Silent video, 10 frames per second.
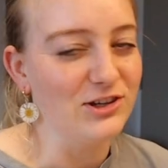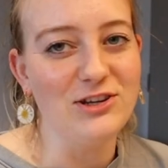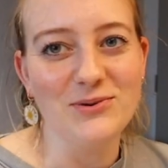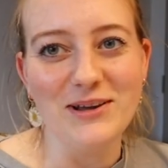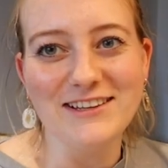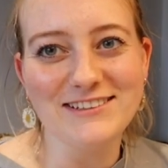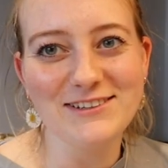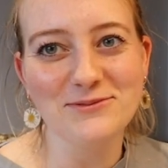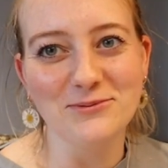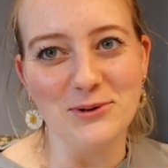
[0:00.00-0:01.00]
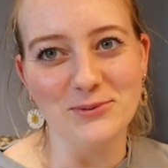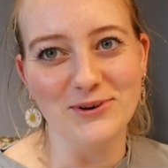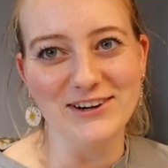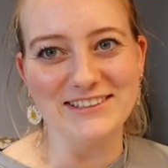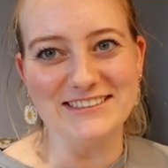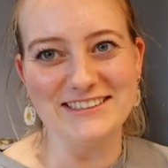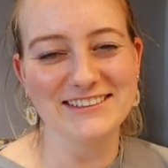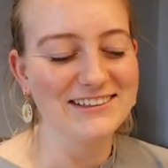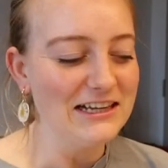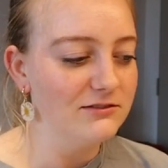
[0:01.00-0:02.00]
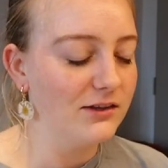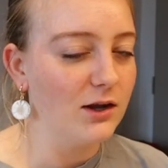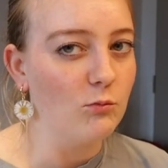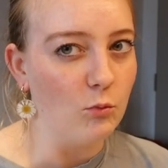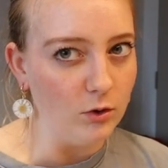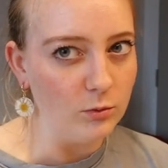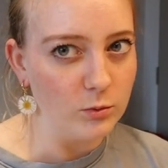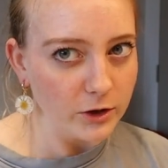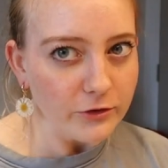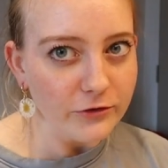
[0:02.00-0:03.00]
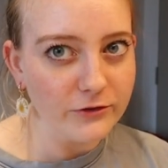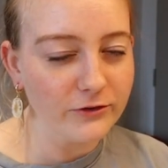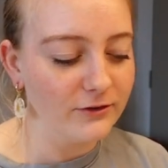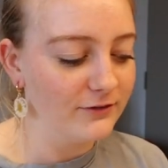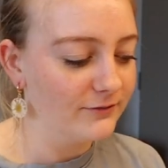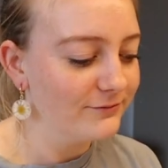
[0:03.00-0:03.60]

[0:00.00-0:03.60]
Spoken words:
Sorry, the way I said Woolworths. It's like Woolworths?